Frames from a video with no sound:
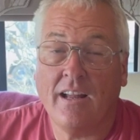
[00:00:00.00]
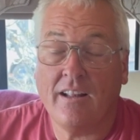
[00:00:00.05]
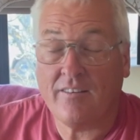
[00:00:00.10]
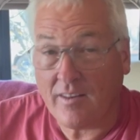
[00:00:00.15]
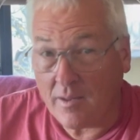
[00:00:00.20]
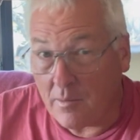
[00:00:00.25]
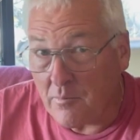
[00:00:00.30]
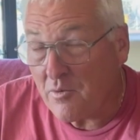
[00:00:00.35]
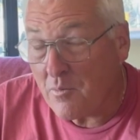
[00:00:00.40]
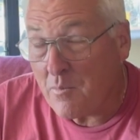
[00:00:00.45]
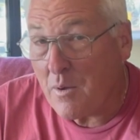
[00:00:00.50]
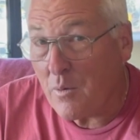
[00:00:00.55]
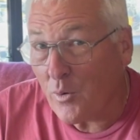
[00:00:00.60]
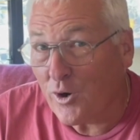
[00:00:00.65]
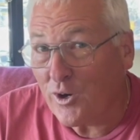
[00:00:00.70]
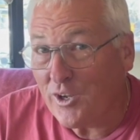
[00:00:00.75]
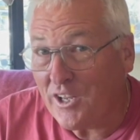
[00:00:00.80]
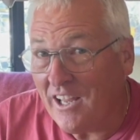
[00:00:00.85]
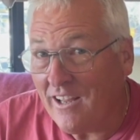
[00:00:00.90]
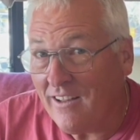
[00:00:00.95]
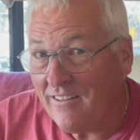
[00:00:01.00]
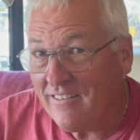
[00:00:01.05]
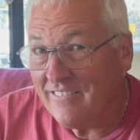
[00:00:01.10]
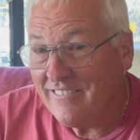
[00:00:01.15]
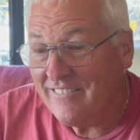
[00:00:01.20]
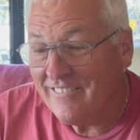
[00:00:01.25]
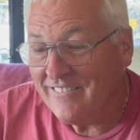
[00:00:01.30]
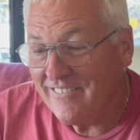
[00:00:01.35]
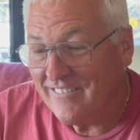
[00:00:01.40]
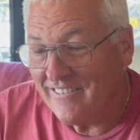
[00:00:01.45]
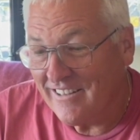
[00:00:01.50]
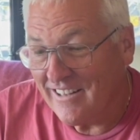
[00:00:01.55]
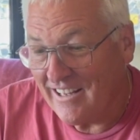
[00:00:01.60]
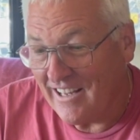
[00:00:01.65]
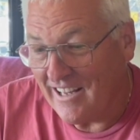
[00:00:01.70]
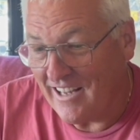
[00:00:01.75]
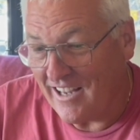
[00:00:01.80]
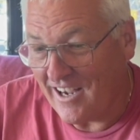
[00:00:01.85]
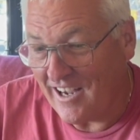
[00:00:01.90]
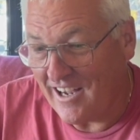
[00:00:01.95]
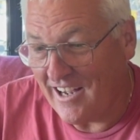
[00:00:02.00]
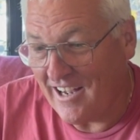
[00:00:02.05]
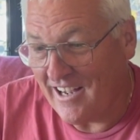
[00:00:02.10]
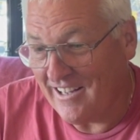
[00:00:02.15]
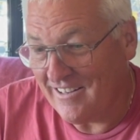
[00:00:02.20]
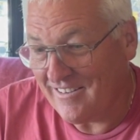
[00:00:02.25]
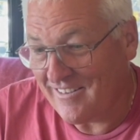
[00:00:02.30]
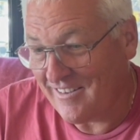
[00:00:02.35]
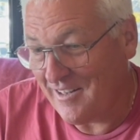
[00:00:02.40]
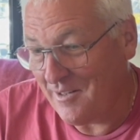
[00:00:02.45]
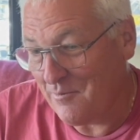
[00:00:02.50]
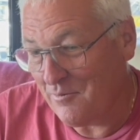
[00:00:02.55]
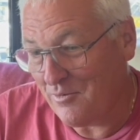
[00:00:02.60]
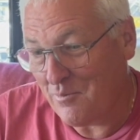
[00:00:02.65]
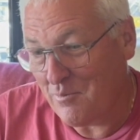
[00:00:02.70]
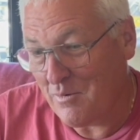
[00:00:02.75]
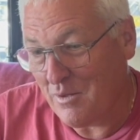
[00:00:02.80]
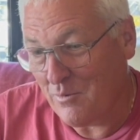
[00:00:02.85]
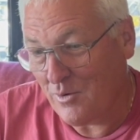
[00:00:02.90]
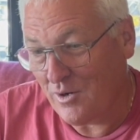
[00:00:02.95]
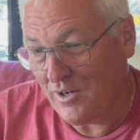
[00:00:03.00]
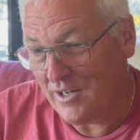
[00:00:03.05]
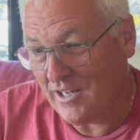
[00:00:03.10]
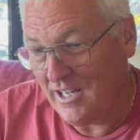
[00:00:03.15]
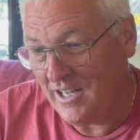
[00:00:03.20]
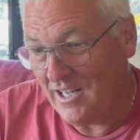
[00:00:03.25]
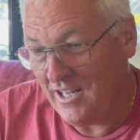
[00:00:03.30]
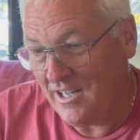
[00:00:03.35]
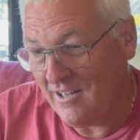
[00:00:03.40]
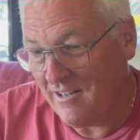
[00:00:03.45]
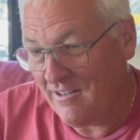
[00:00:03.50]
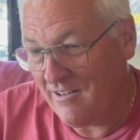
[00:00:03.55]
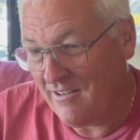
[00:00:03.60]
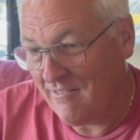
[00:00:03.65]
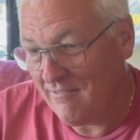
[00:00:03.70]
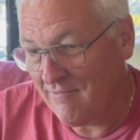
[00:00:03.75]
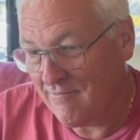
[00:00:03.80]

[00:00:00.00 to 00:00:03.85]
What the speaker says: seems to be working. It seems to be working